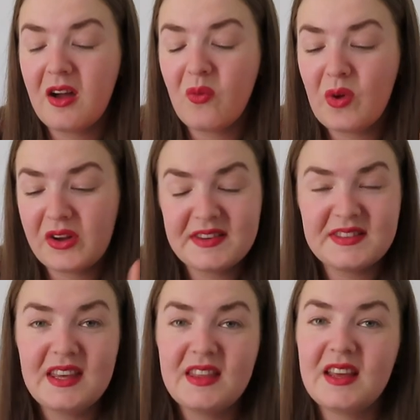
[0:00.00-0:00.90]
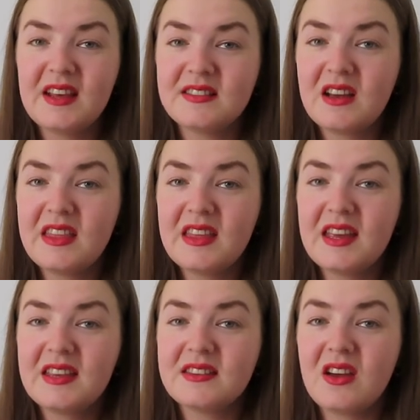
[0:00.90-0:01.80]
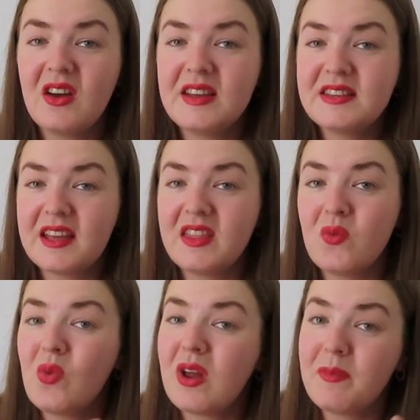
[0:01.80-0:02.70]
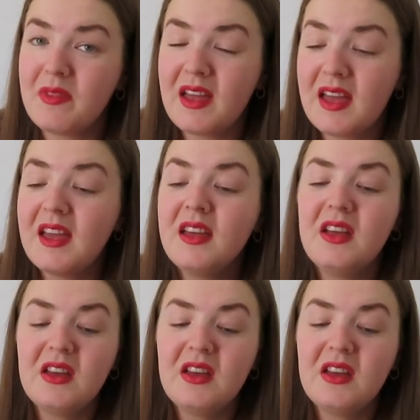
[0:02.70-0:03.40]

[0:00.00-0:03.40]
when I see things like this I like to get them when I'm there.